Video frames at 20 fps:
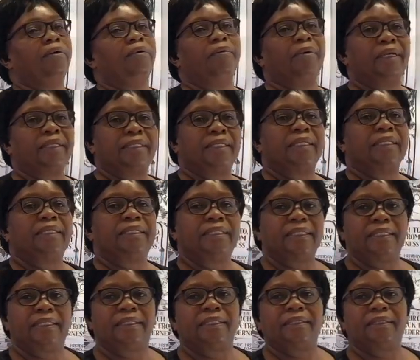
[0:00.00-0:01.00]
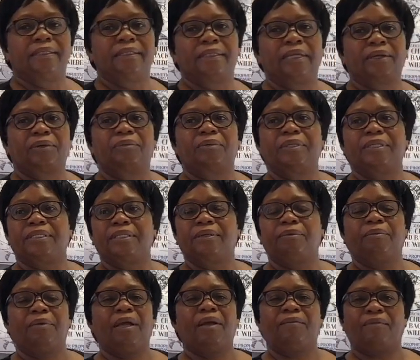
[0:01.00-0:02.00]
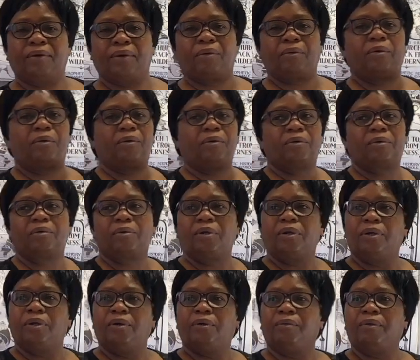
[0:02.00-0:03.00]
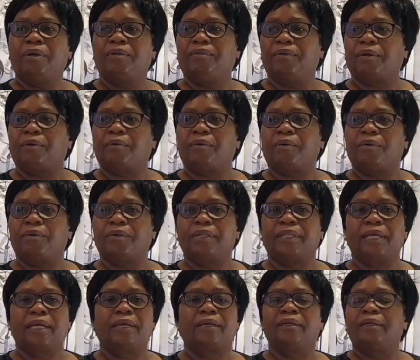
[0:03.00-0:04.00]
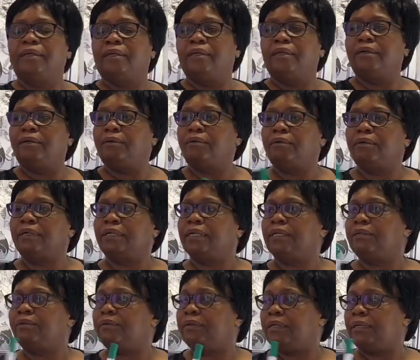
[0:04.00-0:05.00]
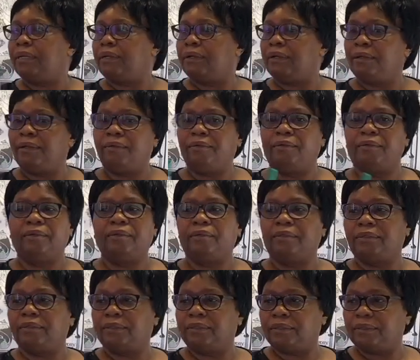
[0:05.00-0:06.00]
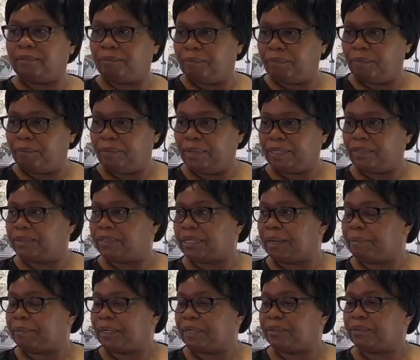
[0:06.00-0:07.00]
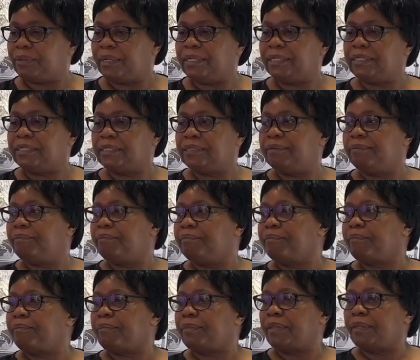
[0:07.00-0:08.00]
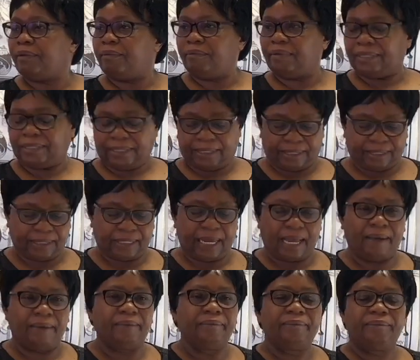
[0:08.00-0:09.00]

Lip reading: what is it that we see? We have a call. We have a call there. Read the Matthew chapter 20, verse 6. Yeah.